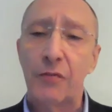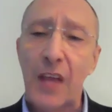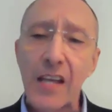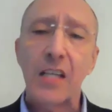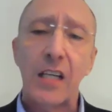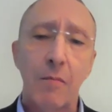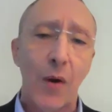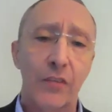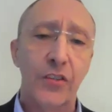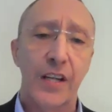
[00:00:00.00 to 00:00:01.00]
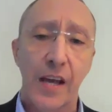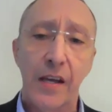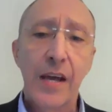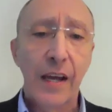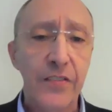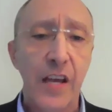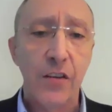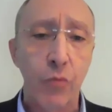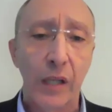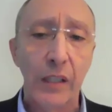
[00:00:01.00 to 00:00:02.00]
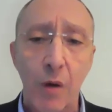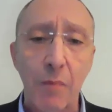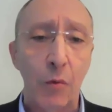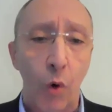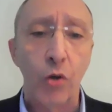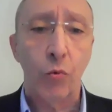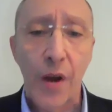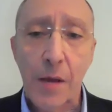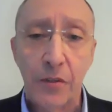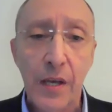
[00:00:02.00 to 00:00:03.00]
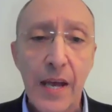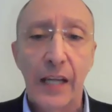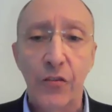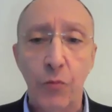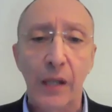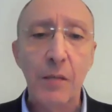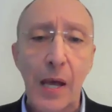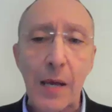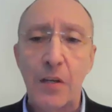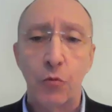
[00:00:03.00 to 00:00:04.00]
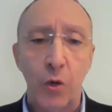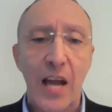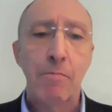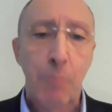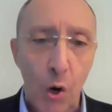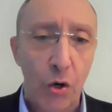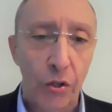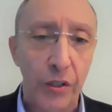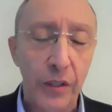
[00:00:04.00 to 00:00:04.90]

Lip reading: If they can come around today and say Israeli women weren't raped and Israeli babies were not burned